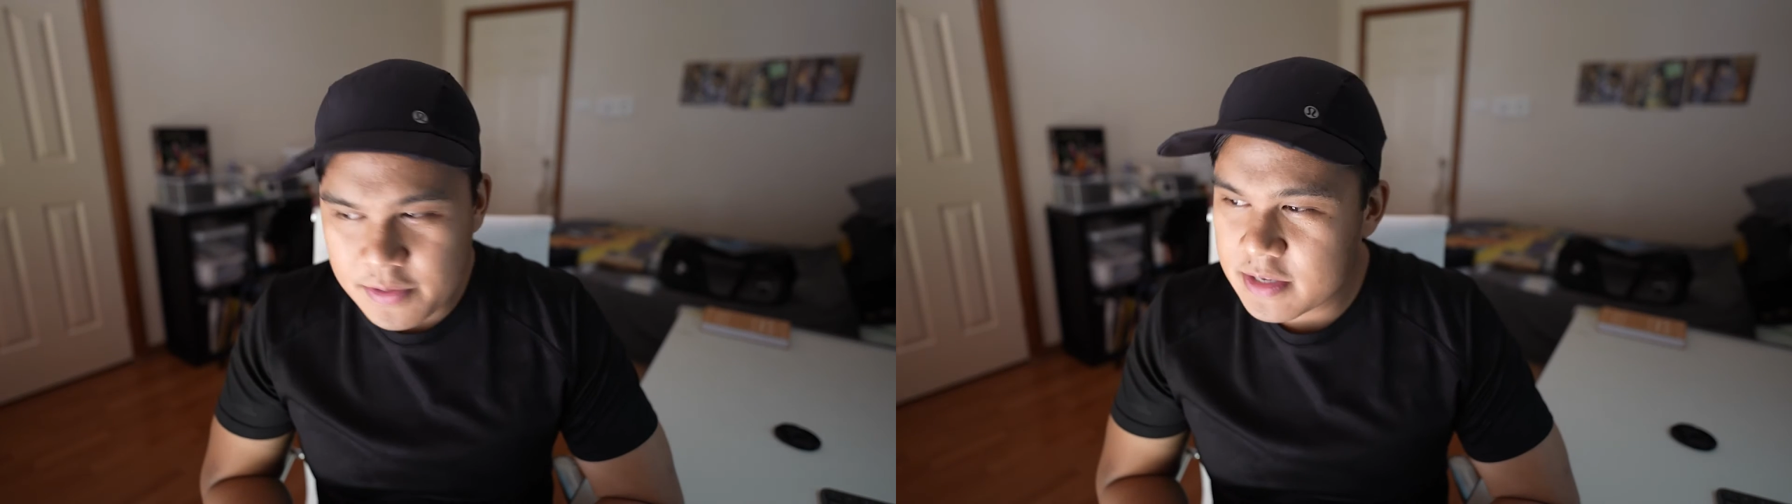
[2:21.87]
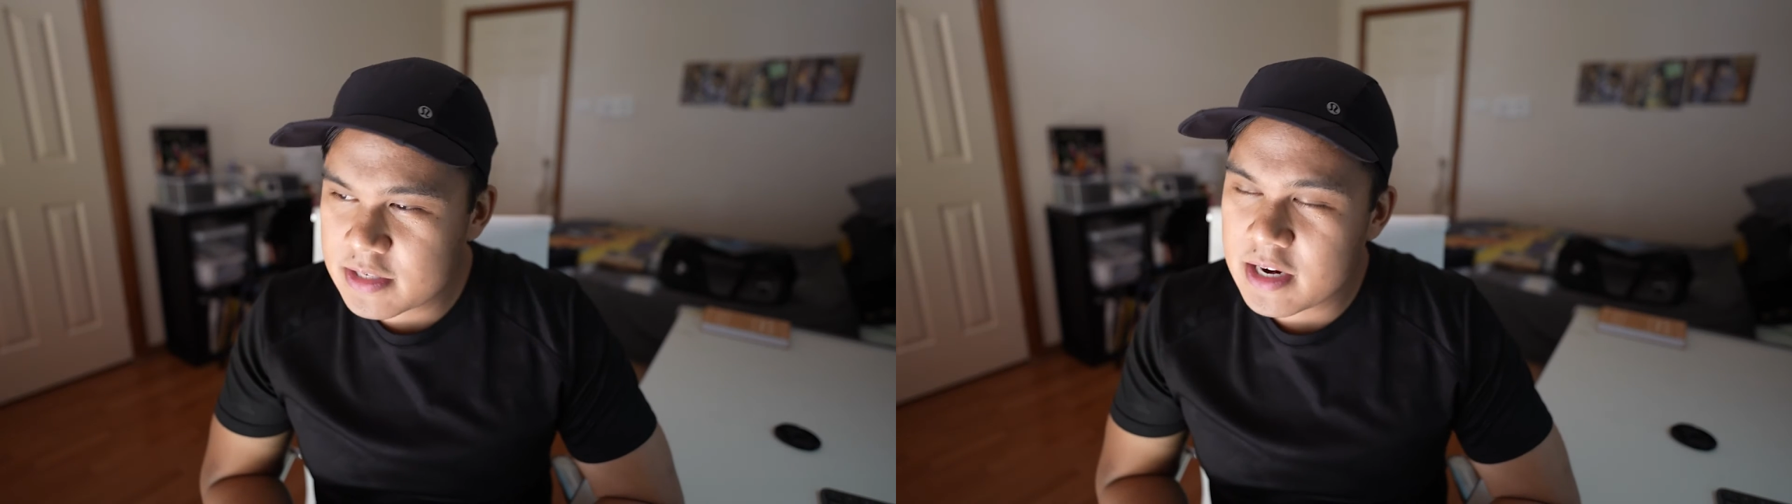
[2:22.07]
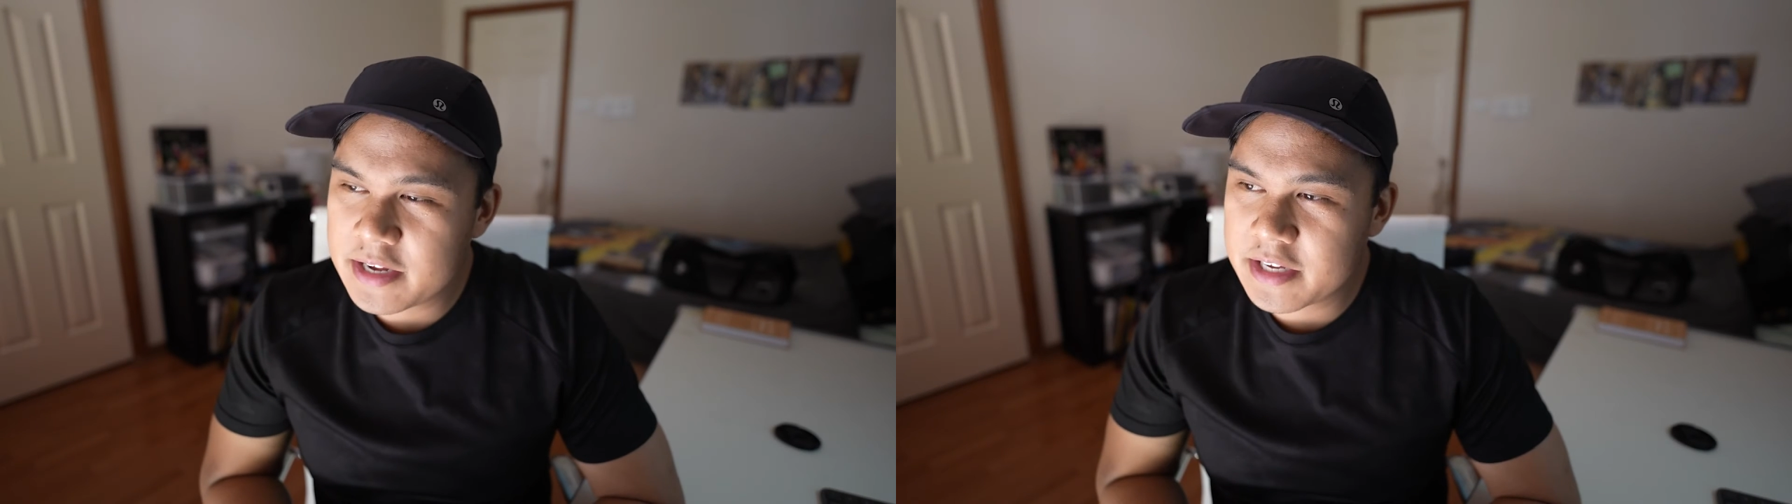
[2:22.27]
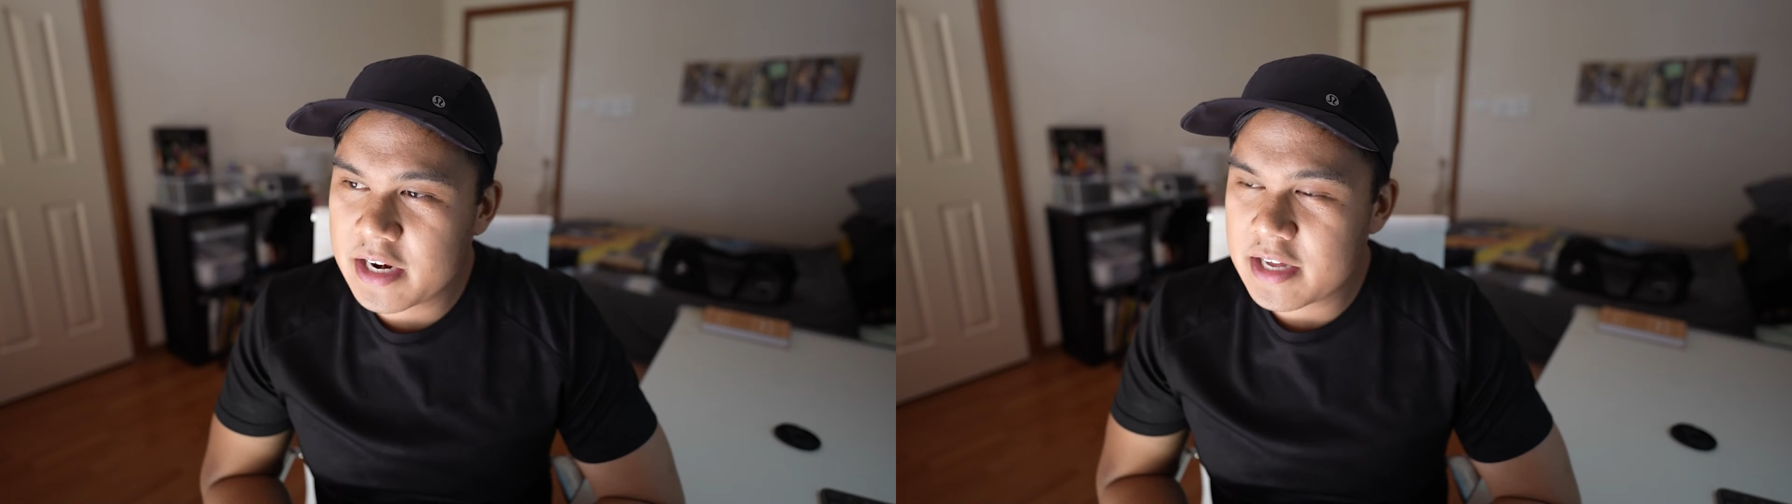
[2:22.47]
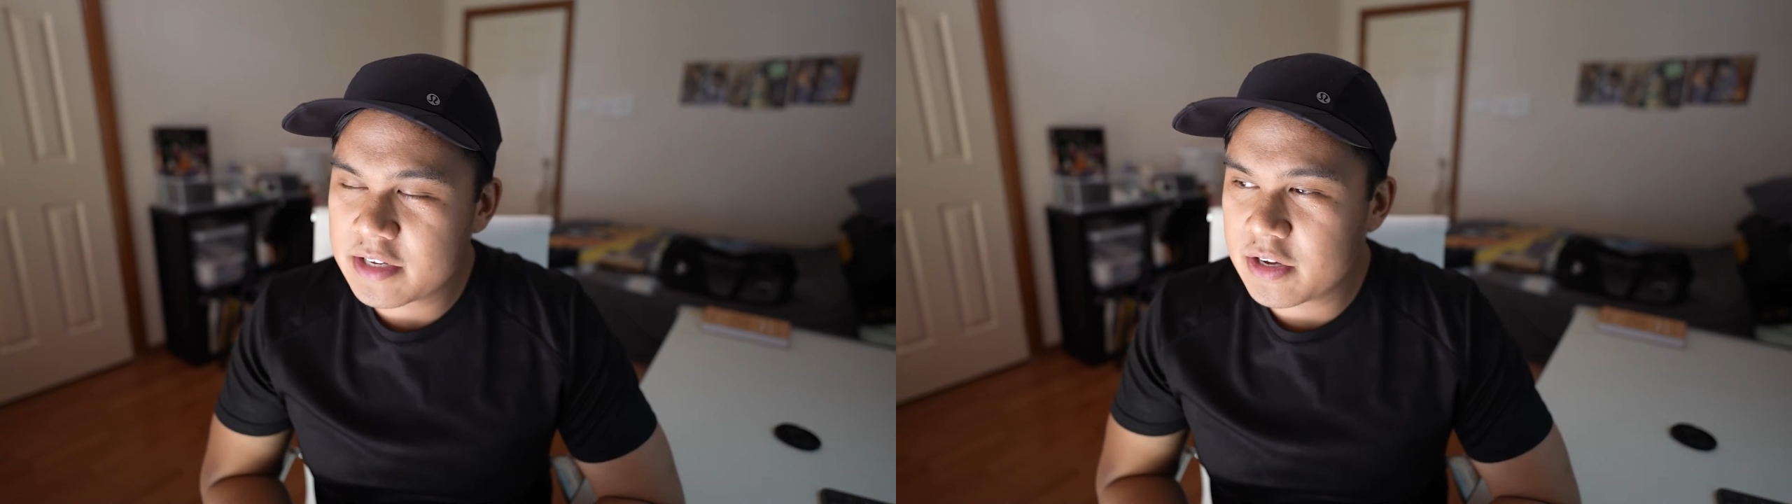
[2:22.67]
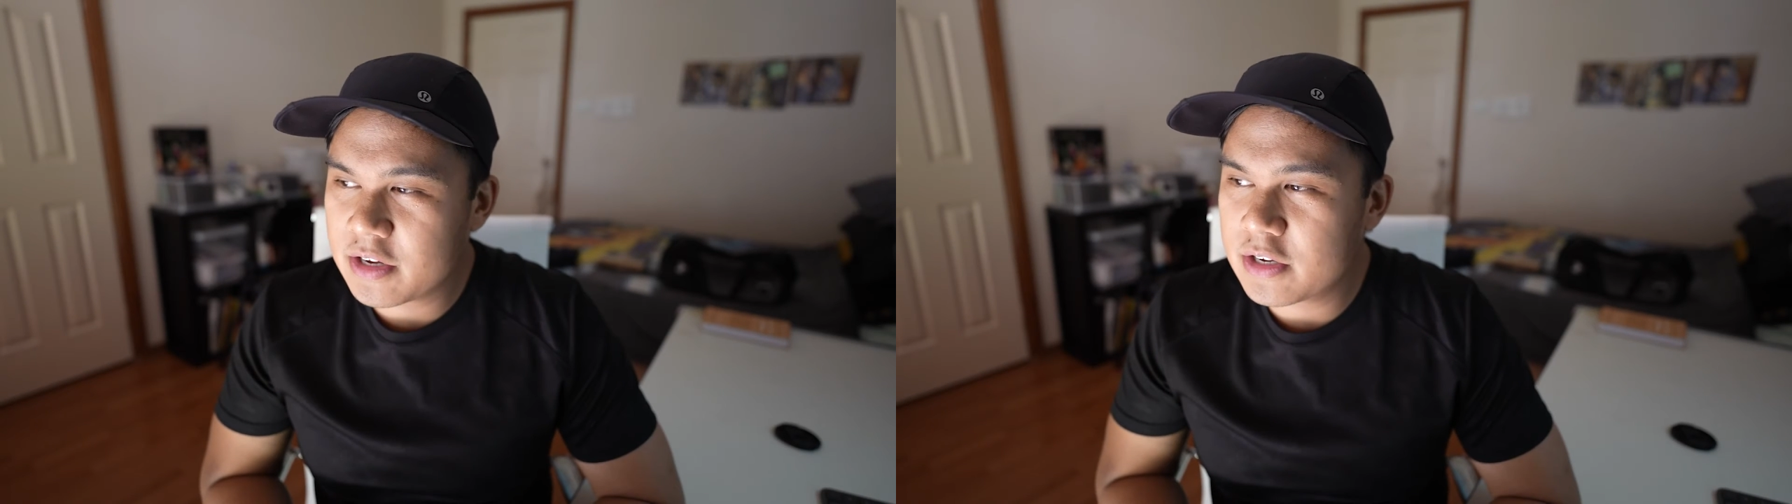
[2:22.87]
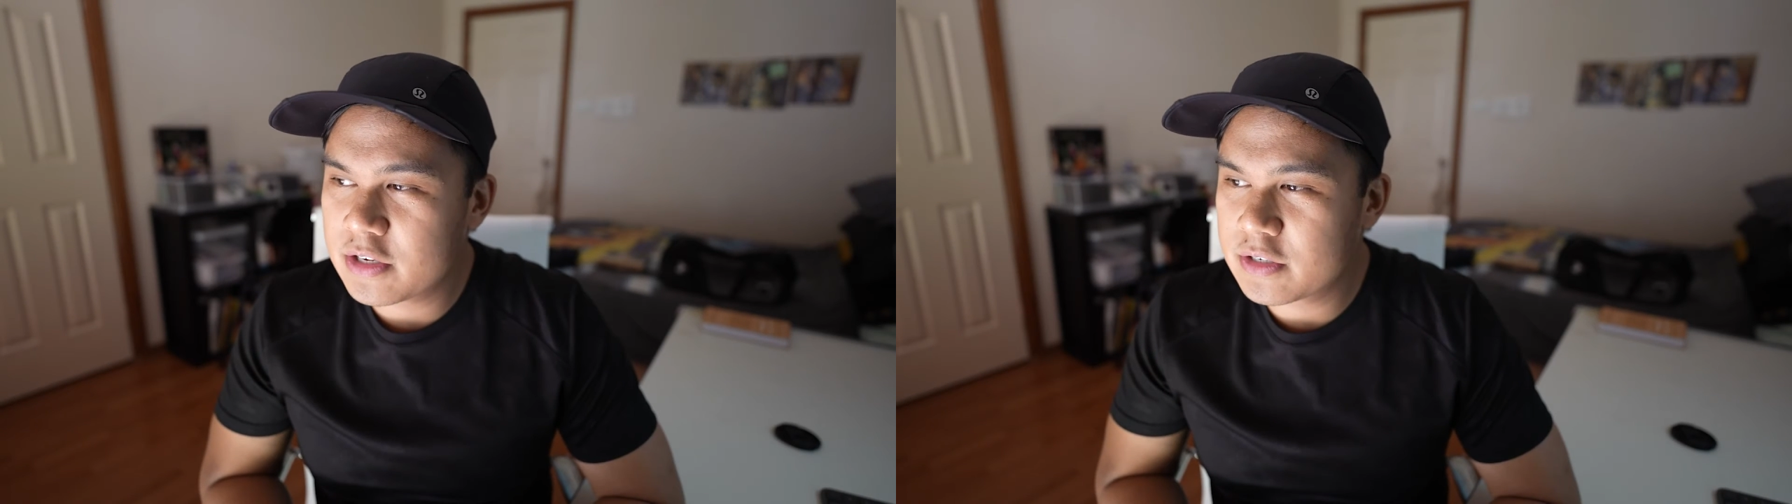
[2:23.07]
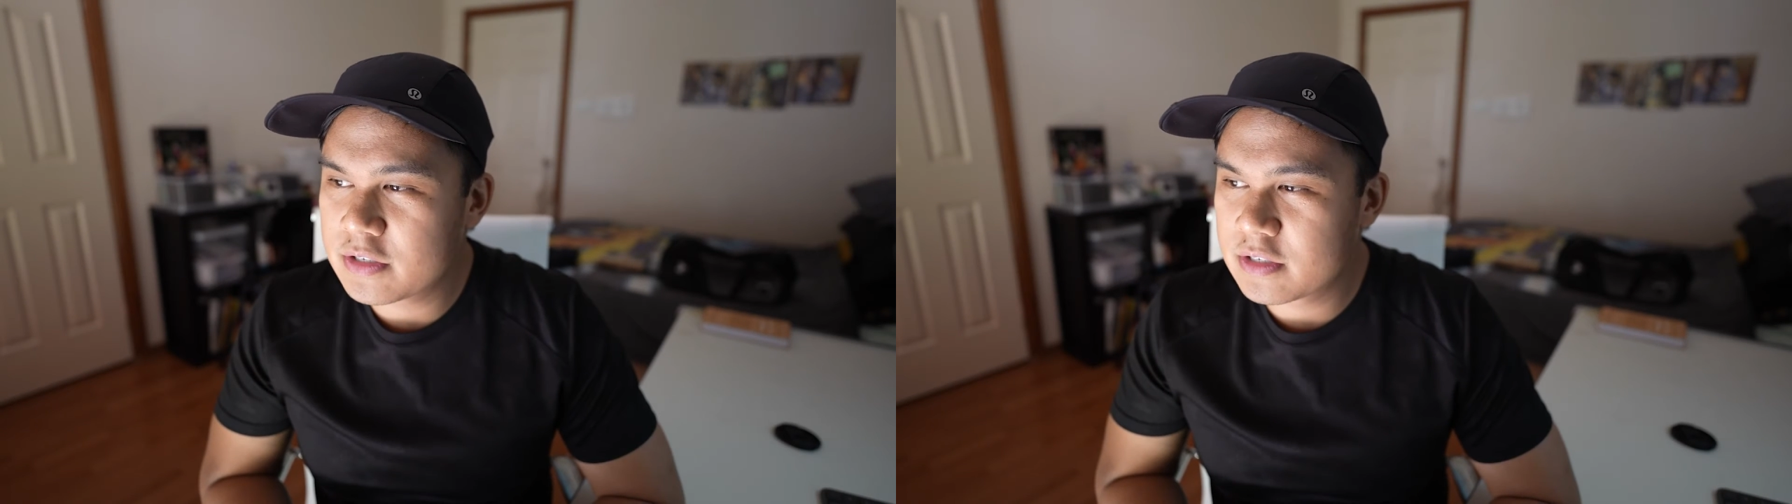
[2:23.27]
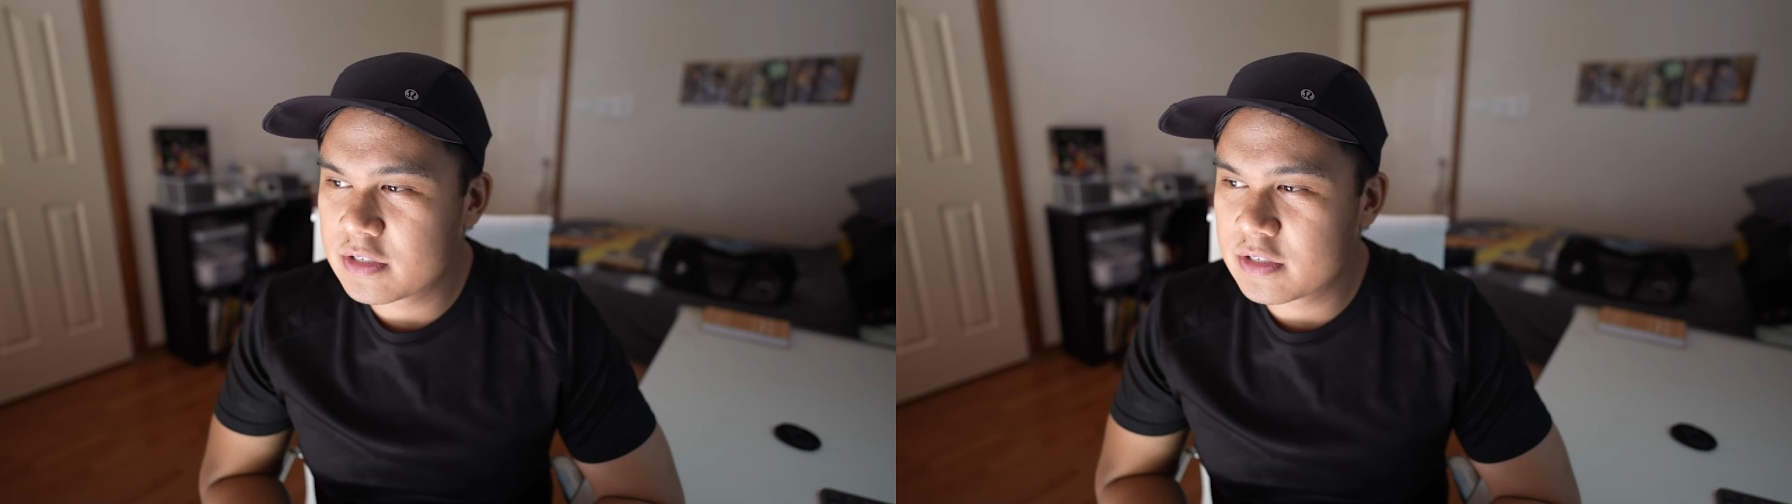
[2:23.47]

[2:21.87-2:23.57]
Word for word: things that I can let go.